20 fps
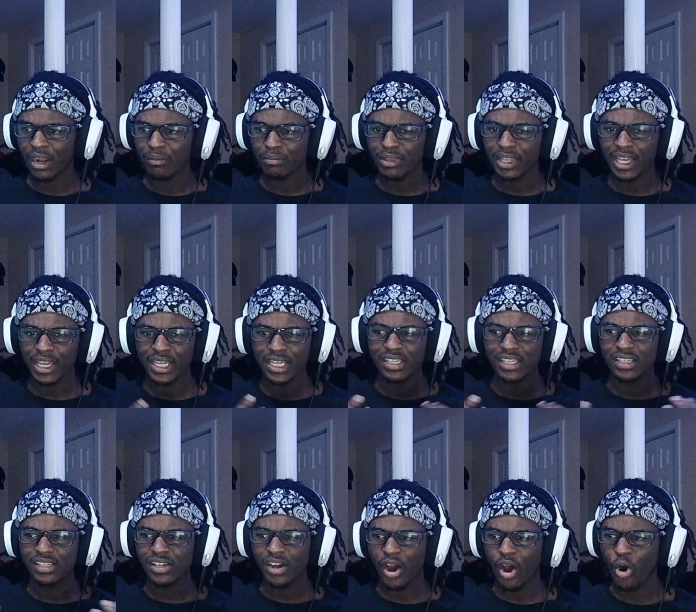I'm like,
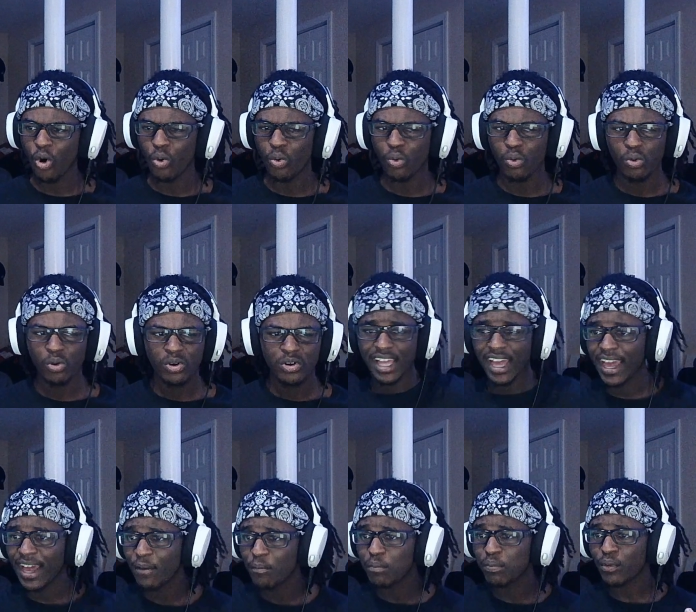yo, like,
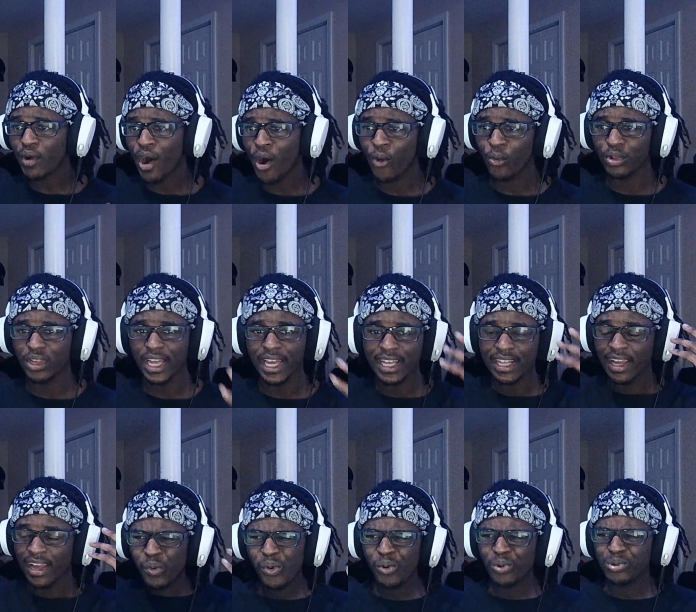bro, like,
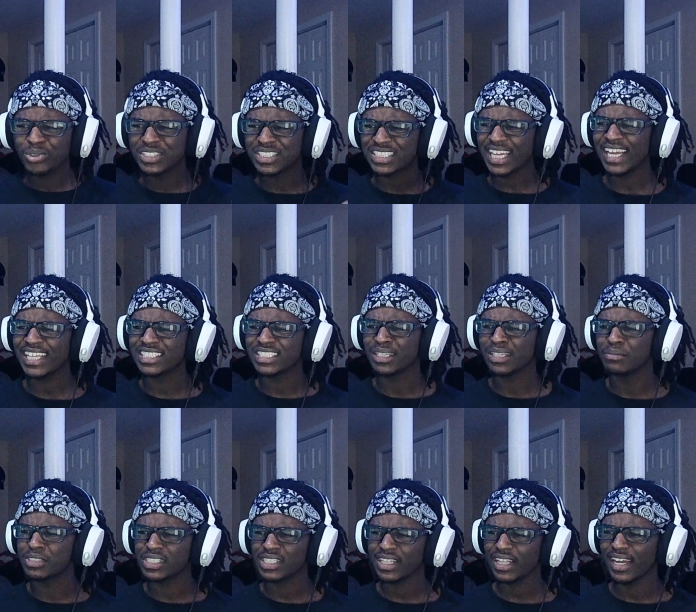who said some
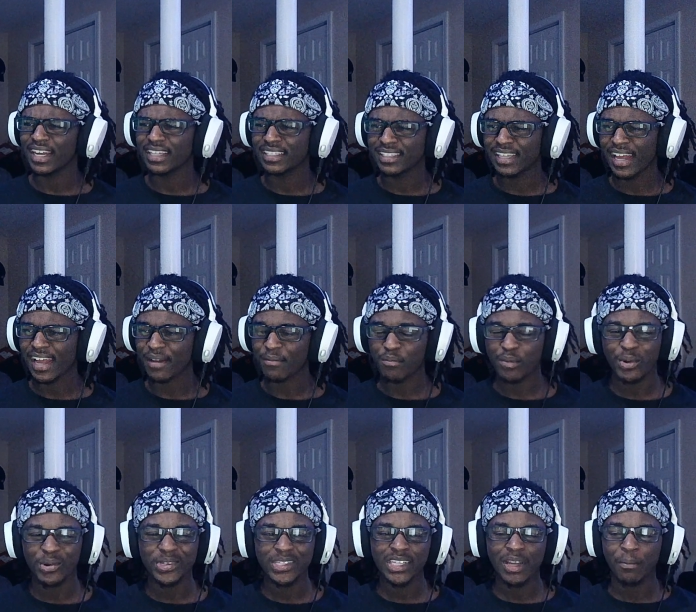shit like that, bro?
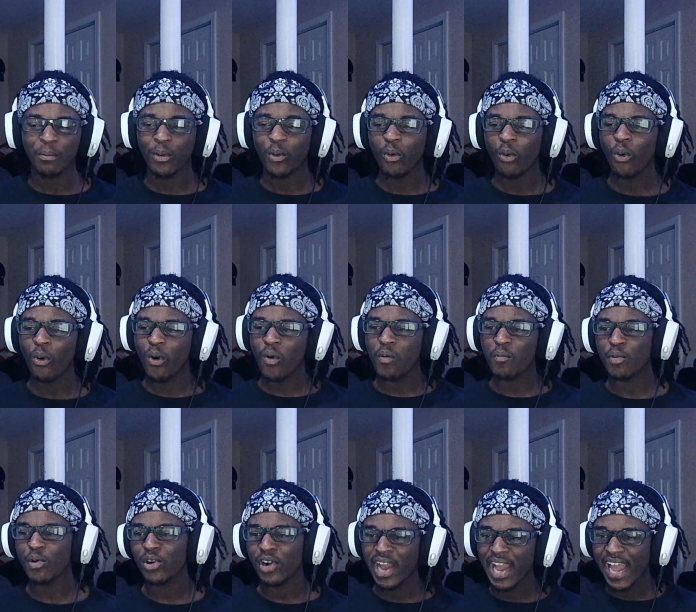Some
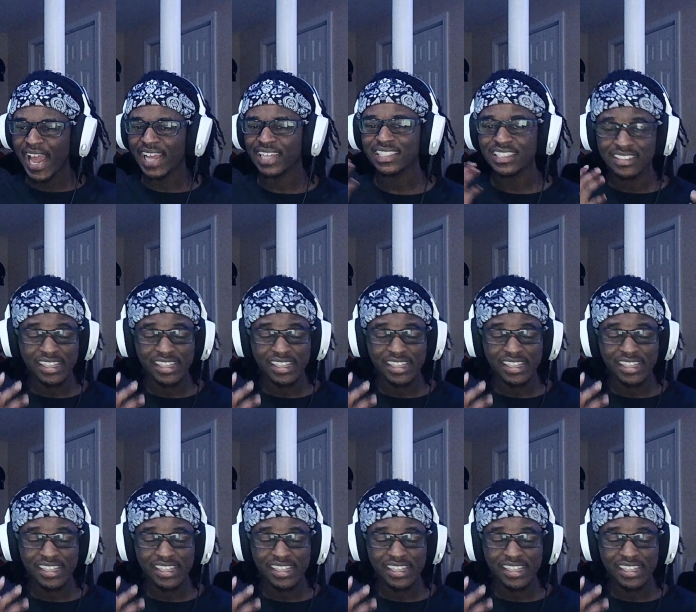cornball ass